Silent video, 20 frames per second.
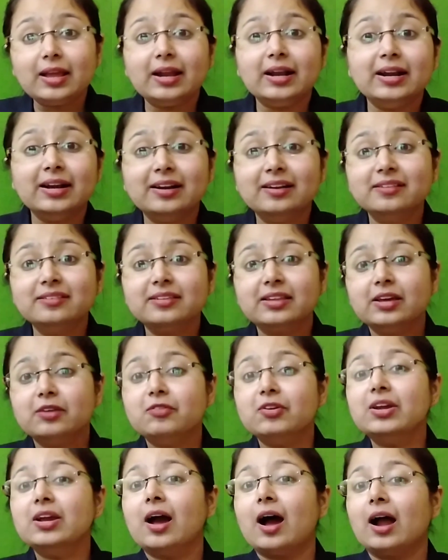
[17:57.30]
it is
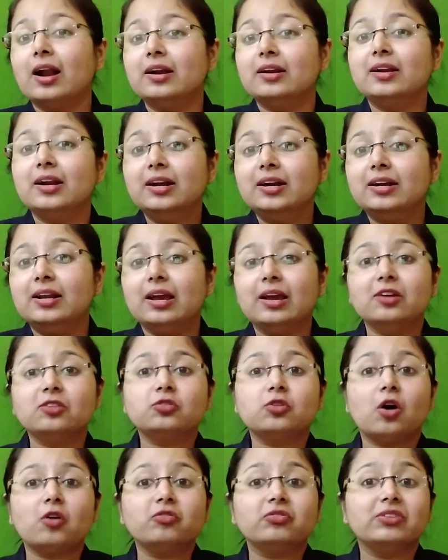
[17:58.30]
giving 100 days
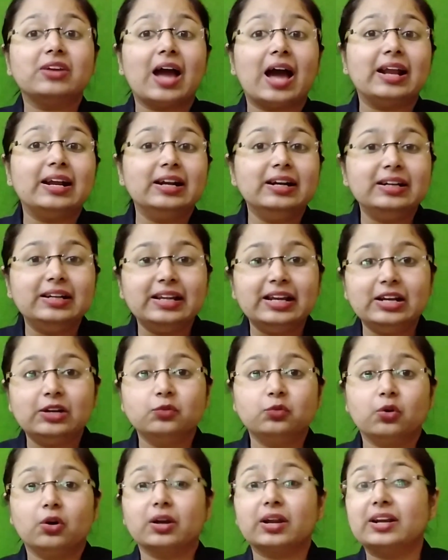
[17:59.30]
of guaranteed
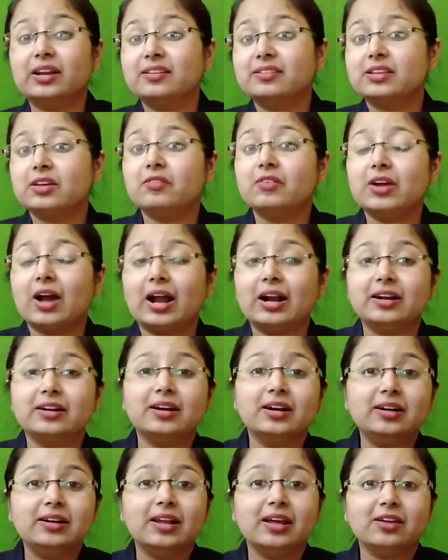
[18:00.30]
work. It is giving
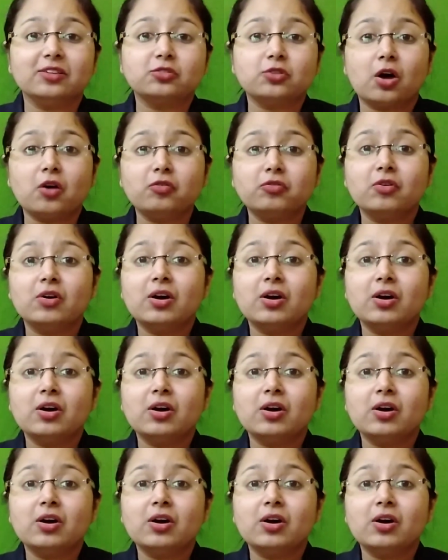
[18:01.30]
100 days of